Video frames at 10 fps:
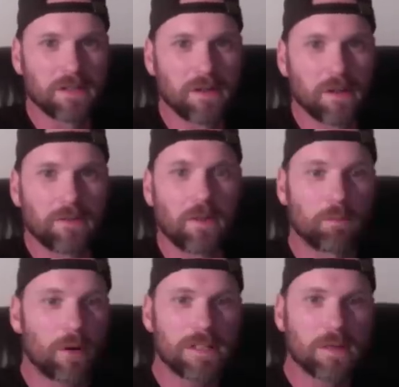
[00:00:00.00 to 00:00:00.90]
But
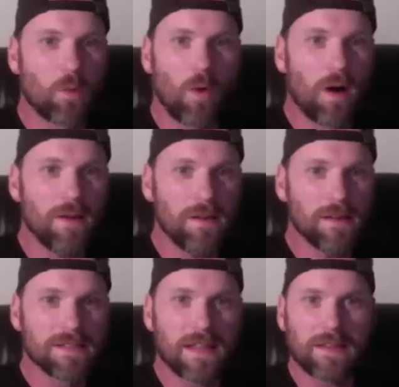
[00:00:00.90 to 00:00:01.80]
pressing one
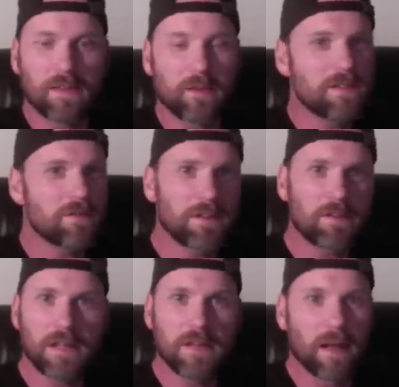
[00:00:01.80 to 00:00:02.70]
is like they're entering their
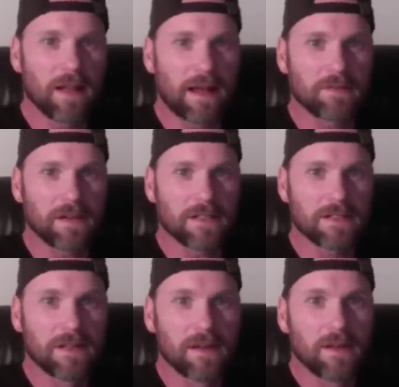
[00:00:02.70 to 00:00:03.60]
email address.
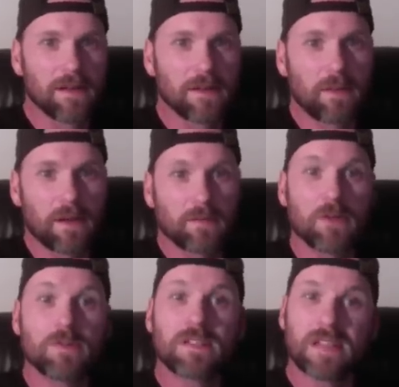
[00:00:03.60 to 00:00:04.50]
Mm-hmm. But
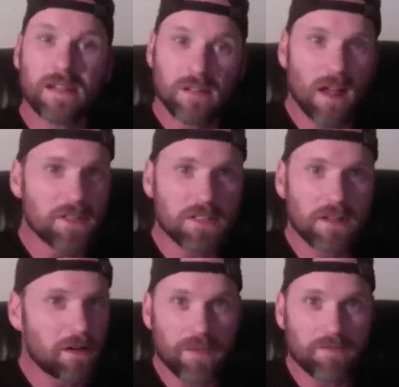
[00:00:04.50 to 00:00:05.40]
using technology, they
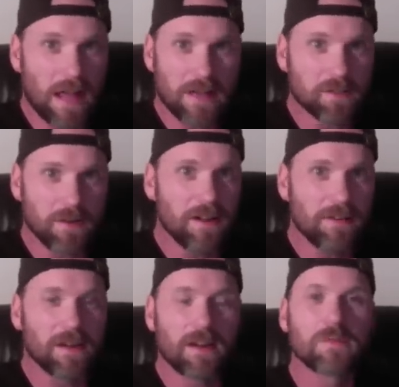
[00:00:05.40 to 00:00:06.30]
don't have to enter anything
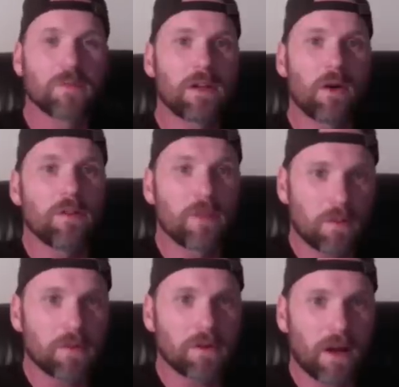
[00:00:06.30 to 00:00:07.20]
because we know the number
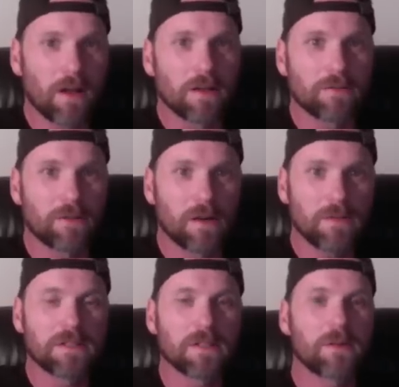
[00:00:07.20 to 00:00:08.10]
they're calling from. And
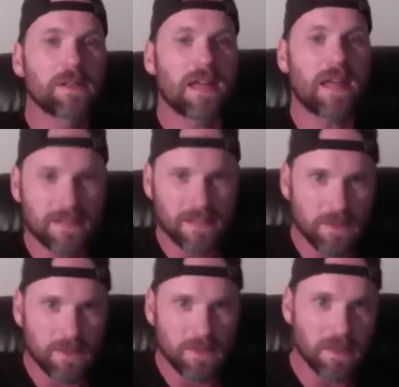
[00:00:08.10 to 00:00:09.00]
so we text them
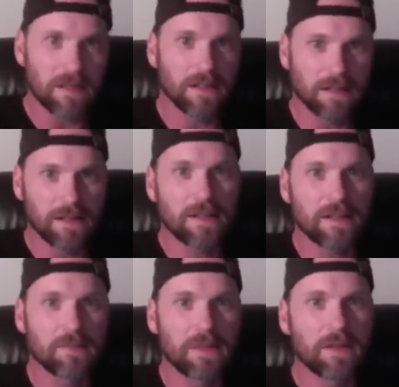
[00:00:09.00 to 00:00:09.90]
immediately and
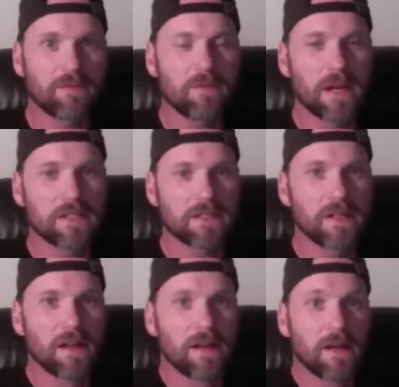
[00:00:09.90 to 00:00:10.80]
get them the information.
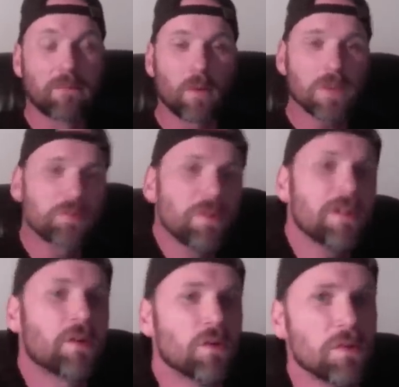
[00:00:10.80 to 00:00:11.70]
But what's really
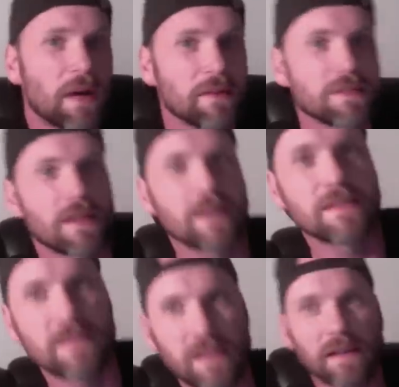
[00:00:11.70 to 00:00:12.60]
cool about this, guys, is that,